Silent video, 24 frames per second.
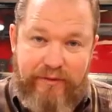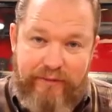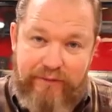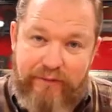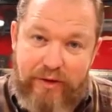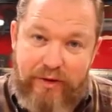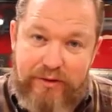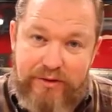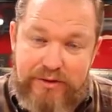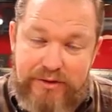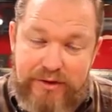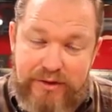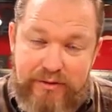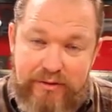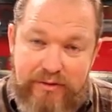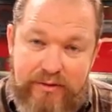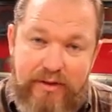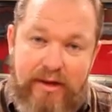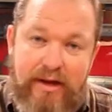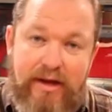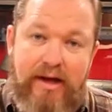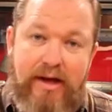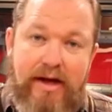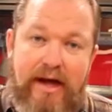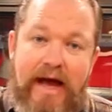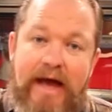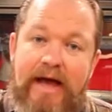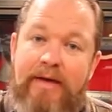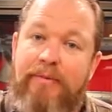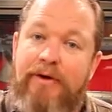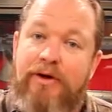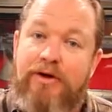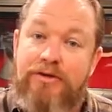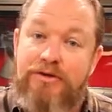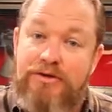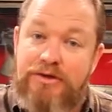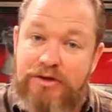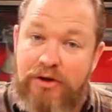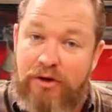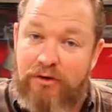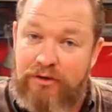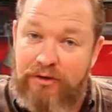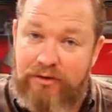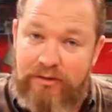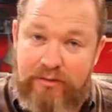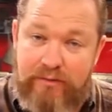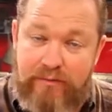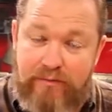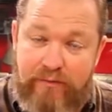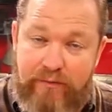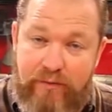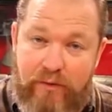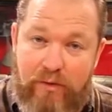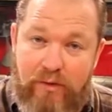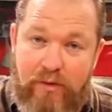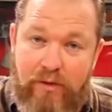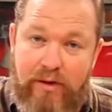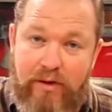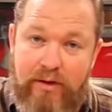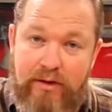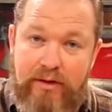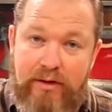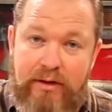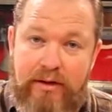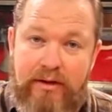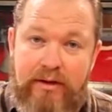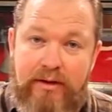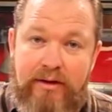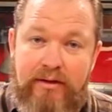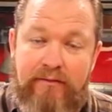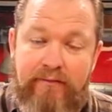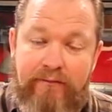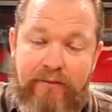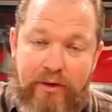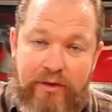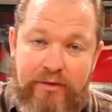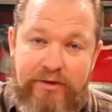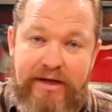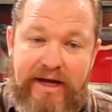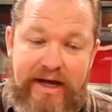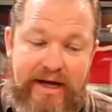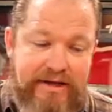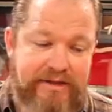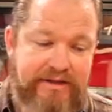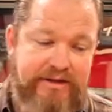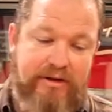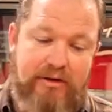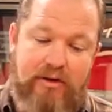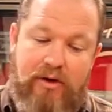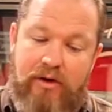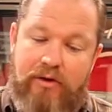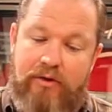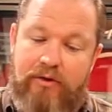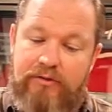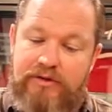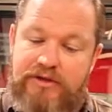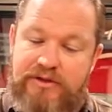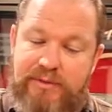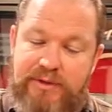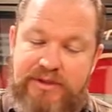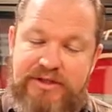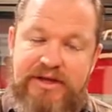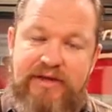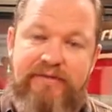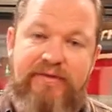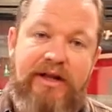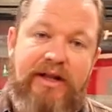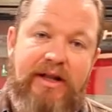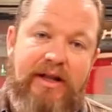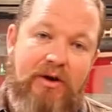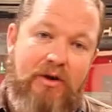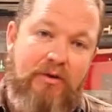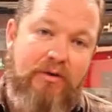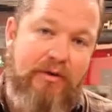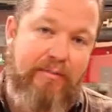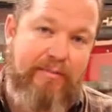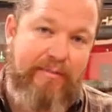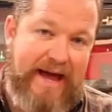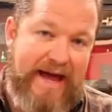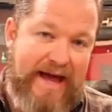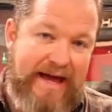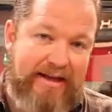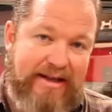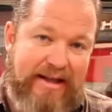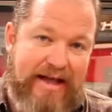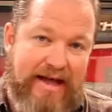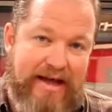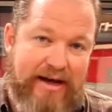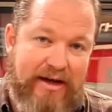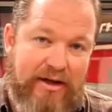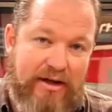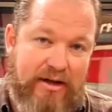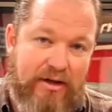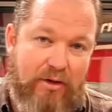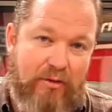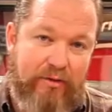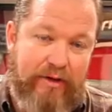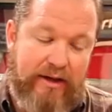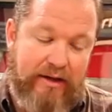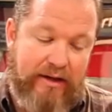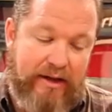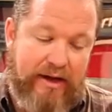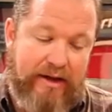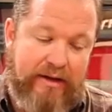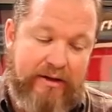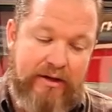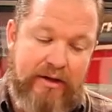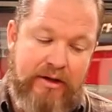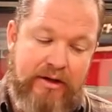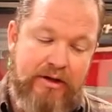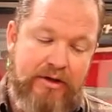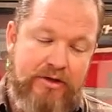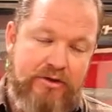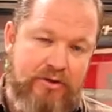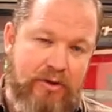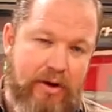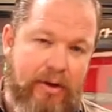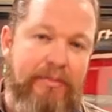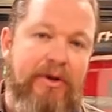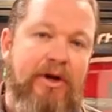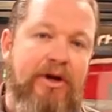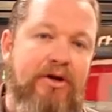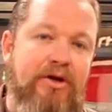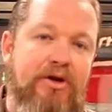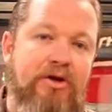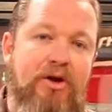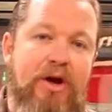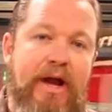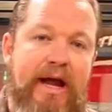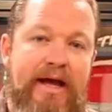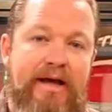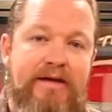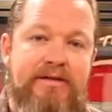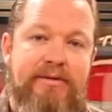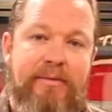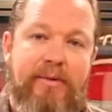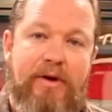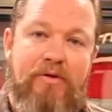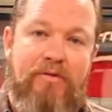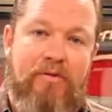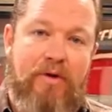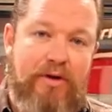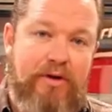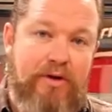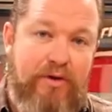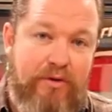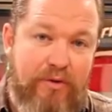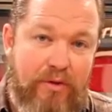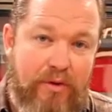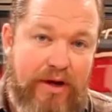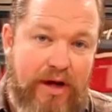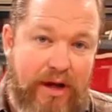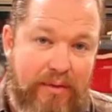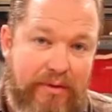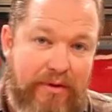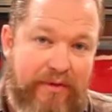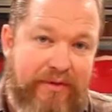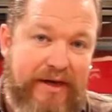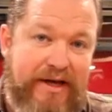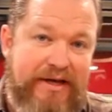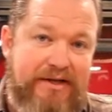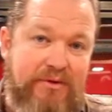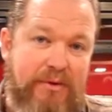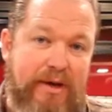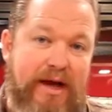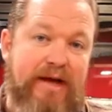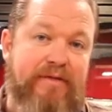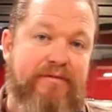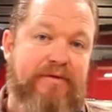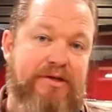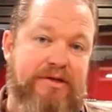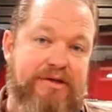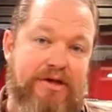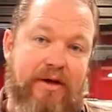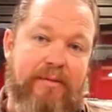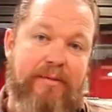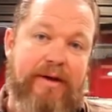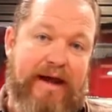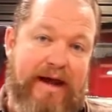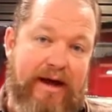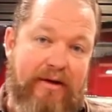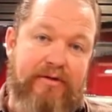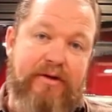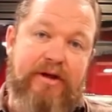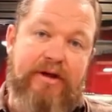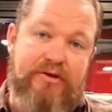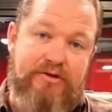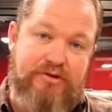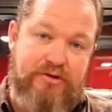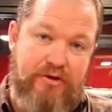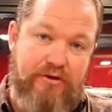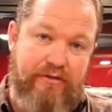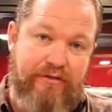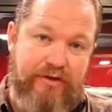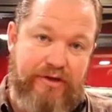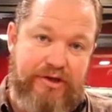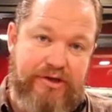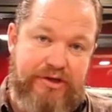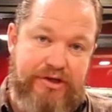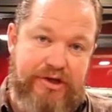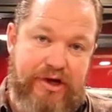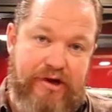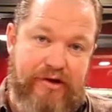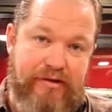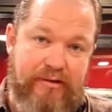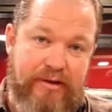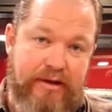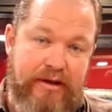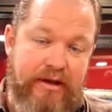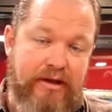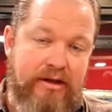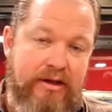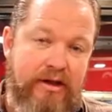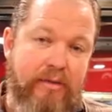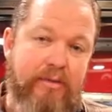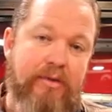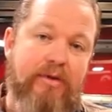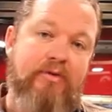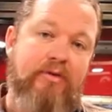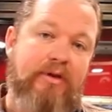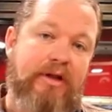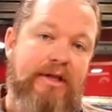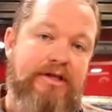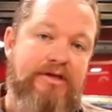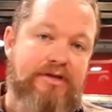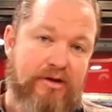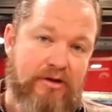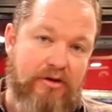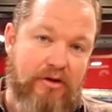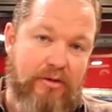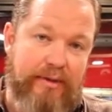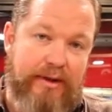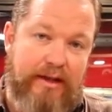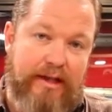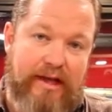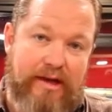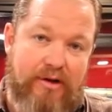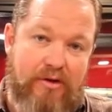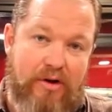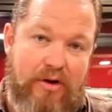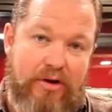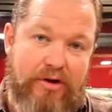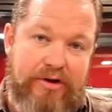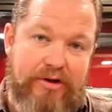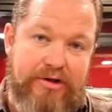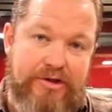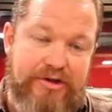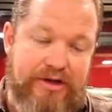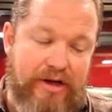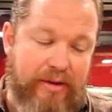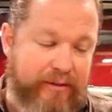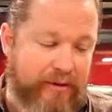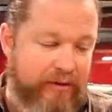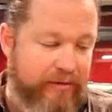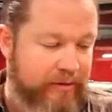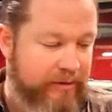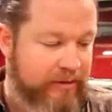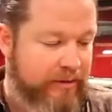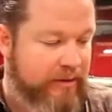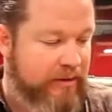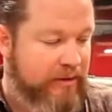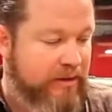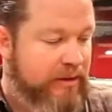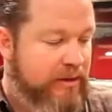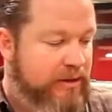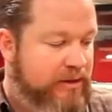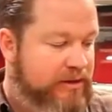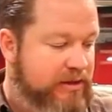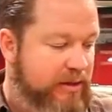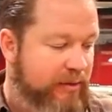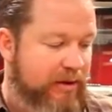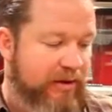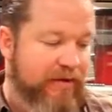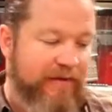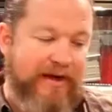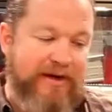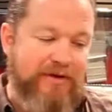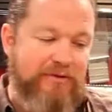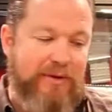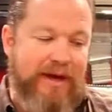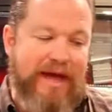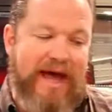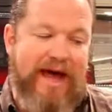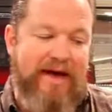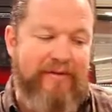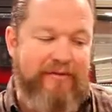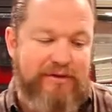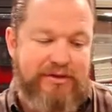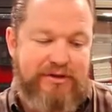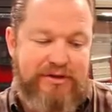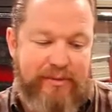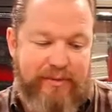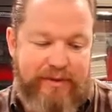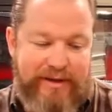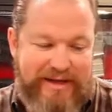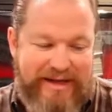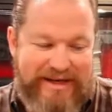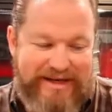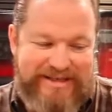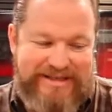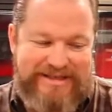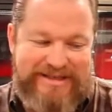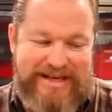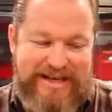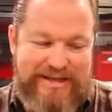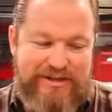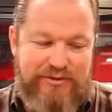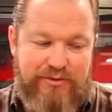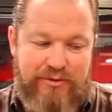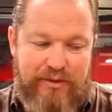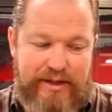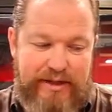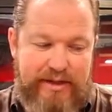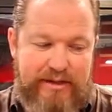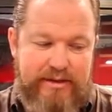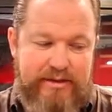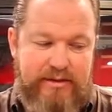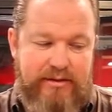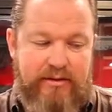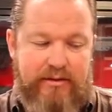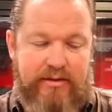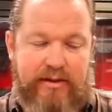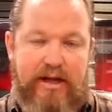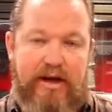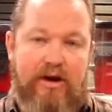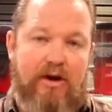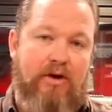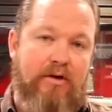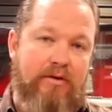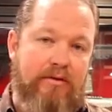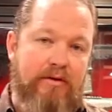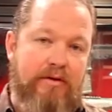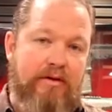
First. I am a consultant for Vertx, specifically on the bag line and clothing line. So what I'm going to do today is I'm going to run you through a couple of things that we have that's coming out that is new for this year. They'll be released a little bit later on in the summer. Some of the things we have are some of the accessories that are